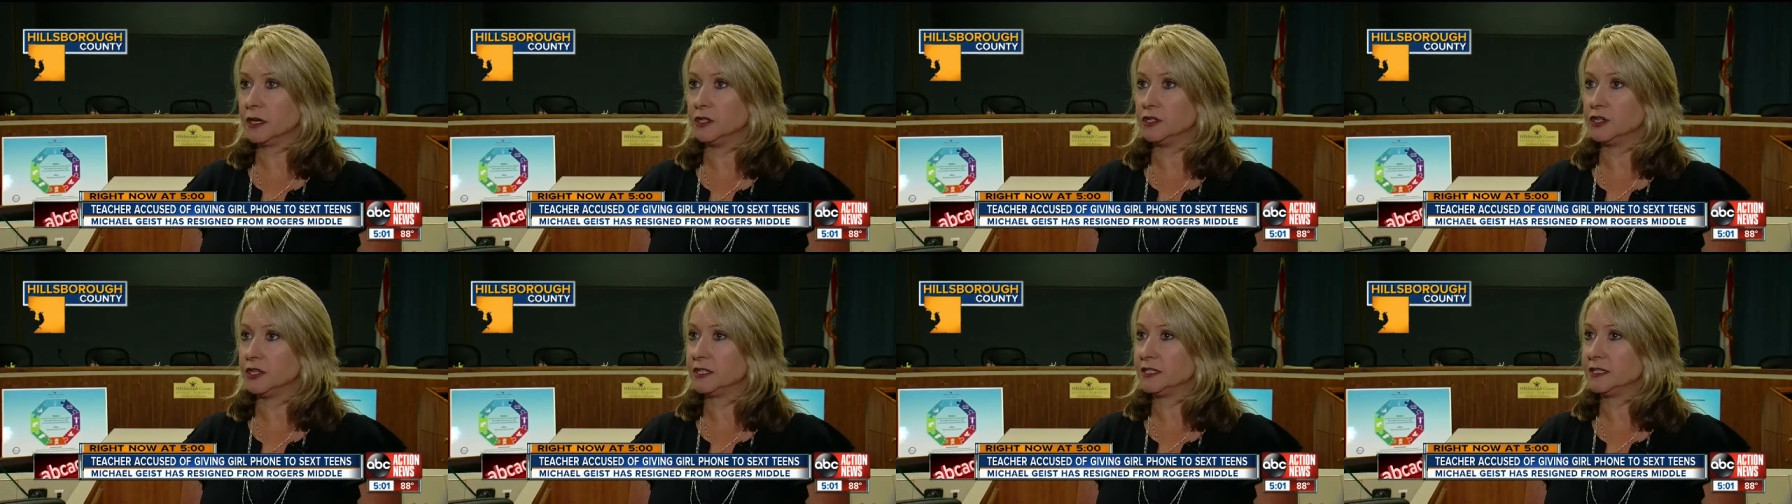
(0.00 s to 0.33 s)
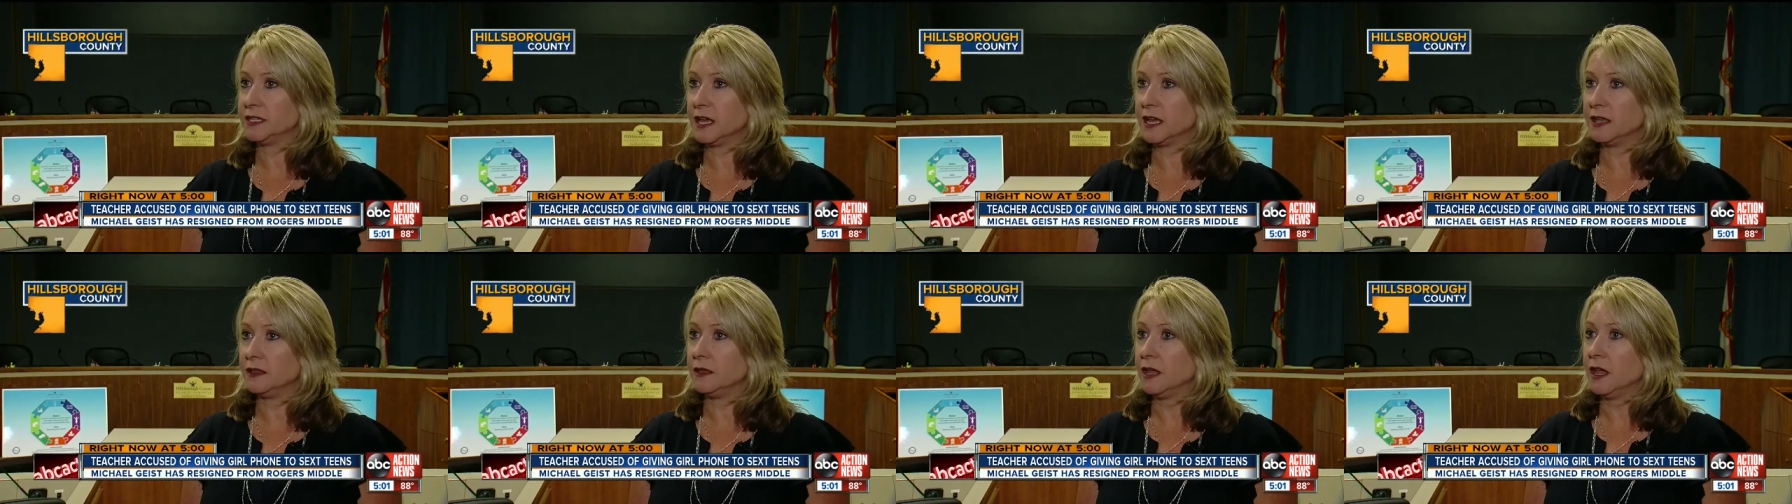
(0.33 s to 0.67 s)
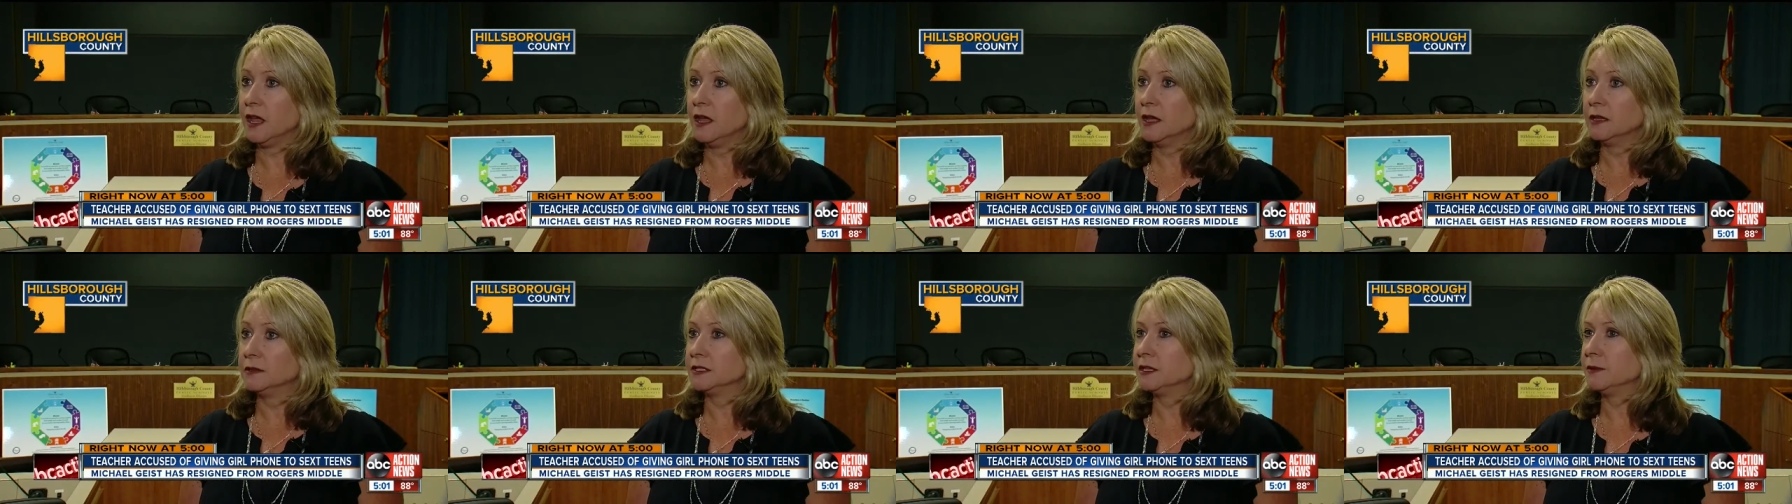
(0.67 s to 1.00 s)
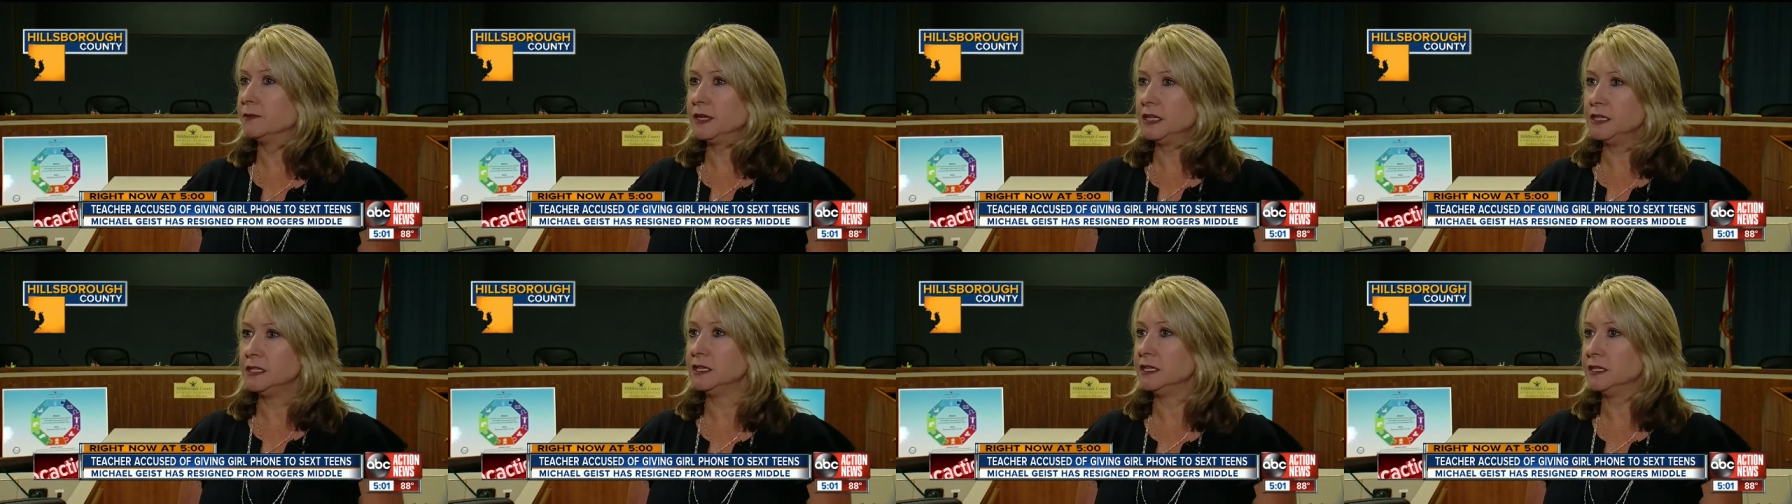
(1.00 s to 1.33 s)
And just said
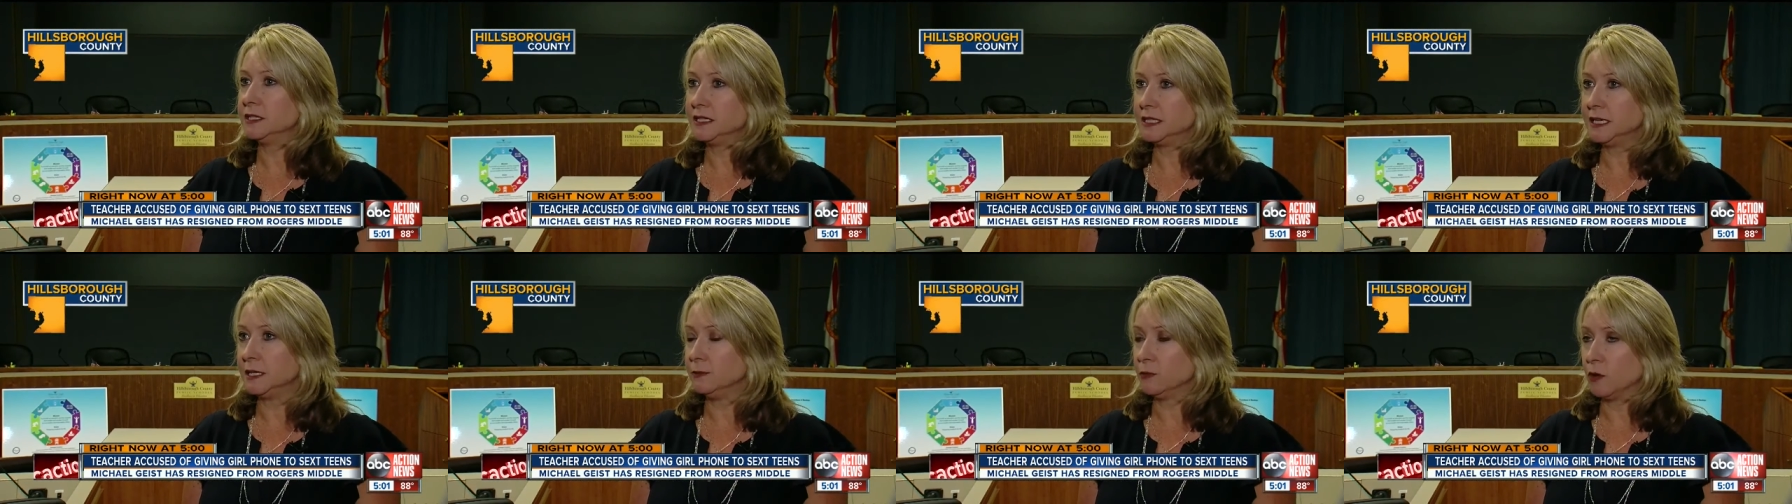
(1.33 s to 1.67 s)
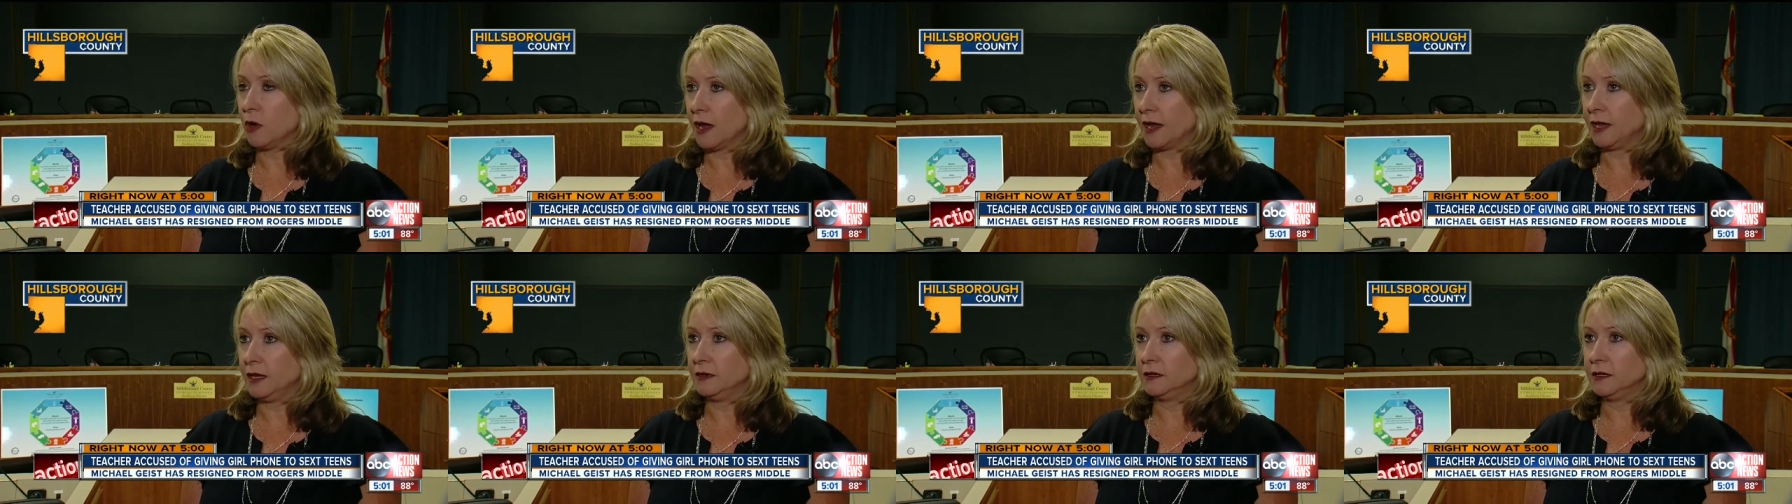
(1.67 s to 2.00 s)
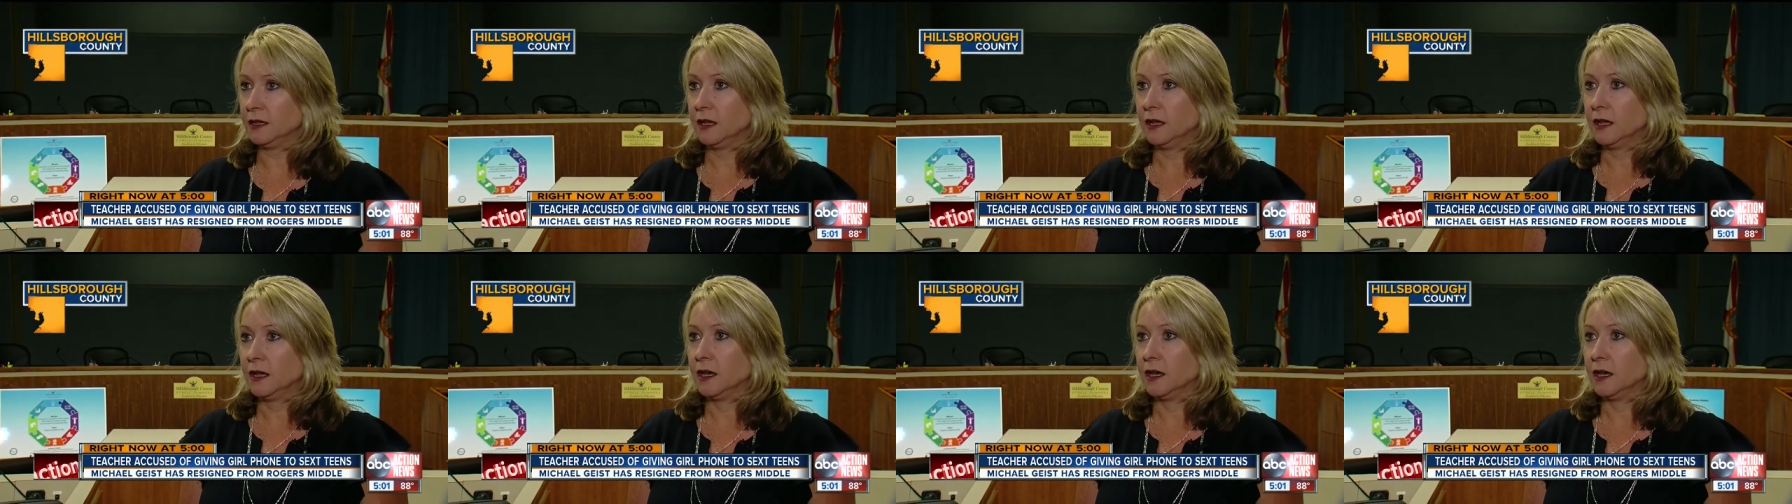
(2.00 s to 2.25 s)
something didn't seem right